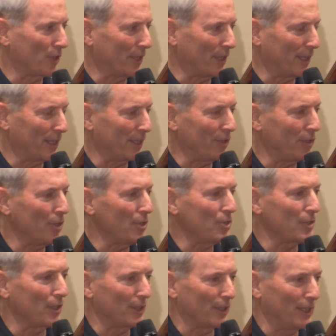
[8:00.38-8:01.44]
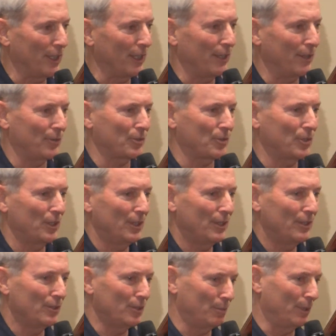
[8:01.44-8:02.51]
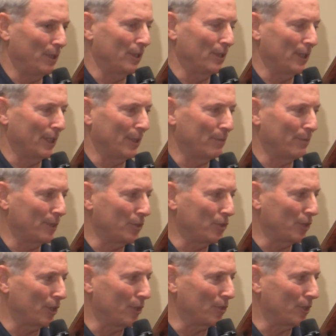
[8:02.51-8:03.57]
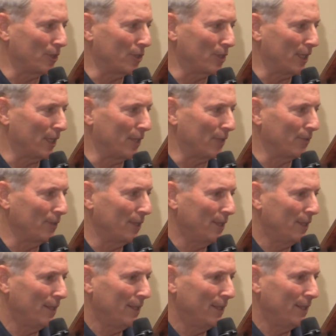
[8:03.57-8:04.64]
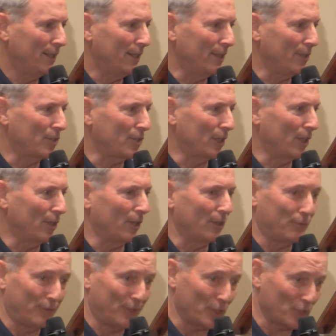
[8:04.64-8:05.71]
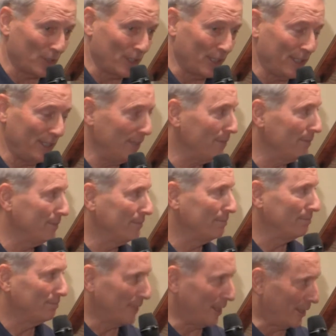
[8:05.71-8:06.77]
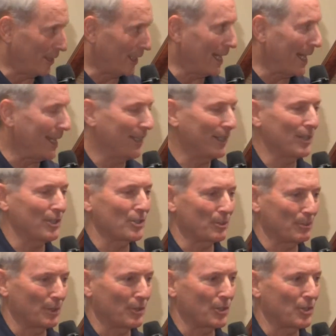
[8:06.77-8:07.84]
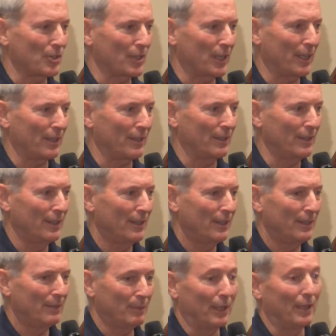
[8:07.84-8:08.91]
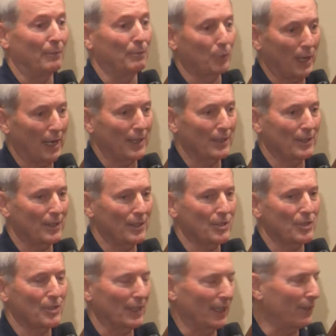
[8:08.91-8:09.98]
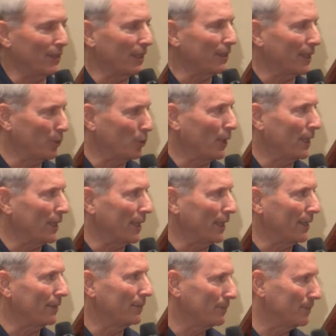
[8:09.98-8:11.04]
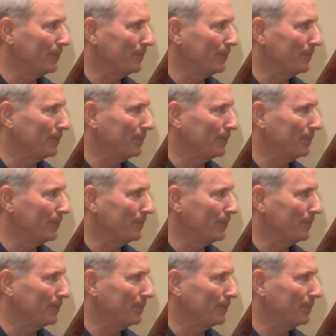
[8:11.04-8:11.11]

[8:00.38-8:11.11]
and they can use their gifts to build up the church itself. And so, officially, in the catechism, it's a sin, but in practice, I think they wink at it.